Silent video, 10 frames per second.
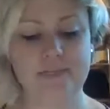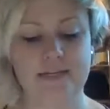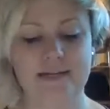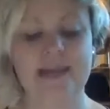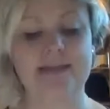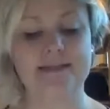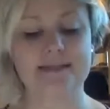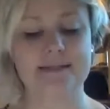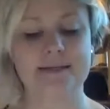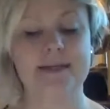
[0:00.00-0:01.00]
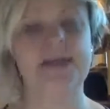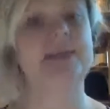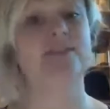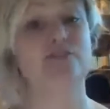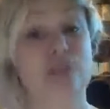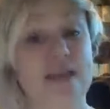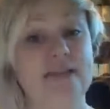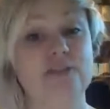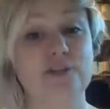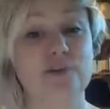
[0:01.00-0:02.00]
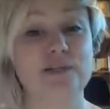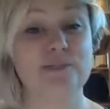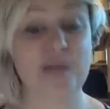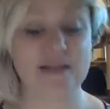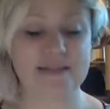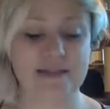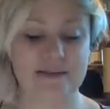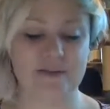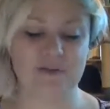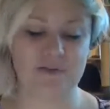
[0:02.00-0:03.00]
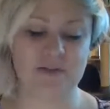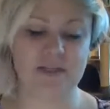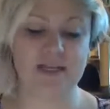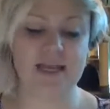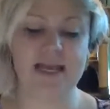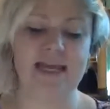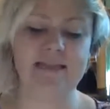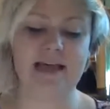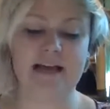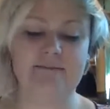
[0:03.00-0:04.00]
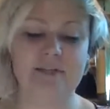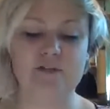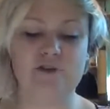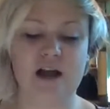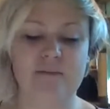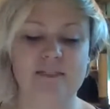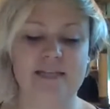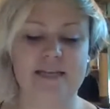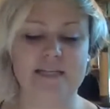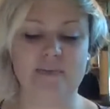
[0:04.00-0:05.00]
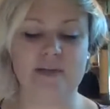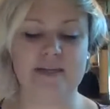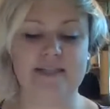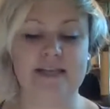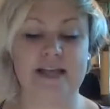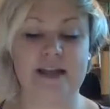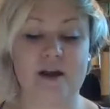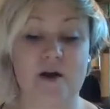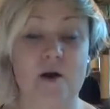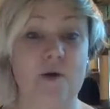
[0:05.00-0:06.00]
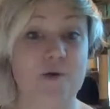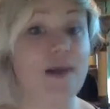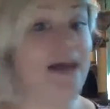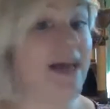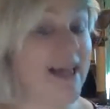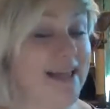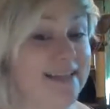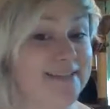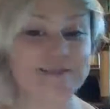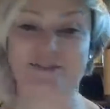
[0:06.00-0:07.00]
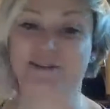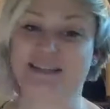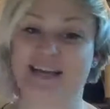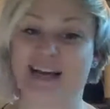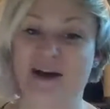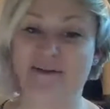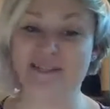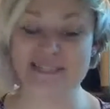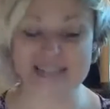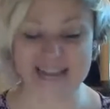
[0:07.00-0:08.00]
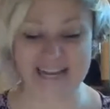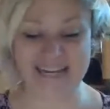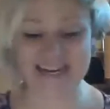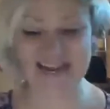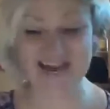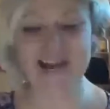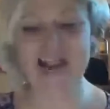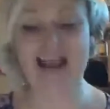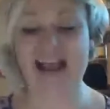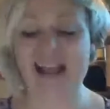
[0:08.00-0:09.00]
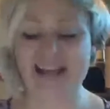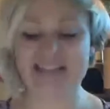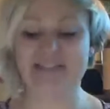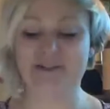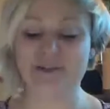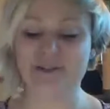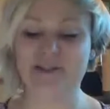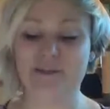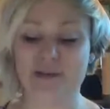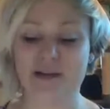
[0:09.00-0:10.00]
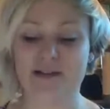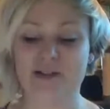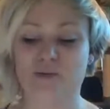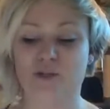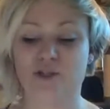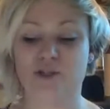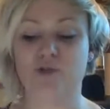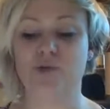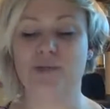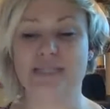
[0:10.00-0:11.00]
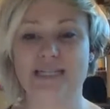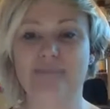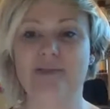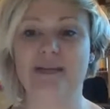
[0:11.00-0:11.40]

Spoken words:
Next, change your perspective. A lot of the drama takes place in our own heads, just like I was saying. And it's usually because we're too deeply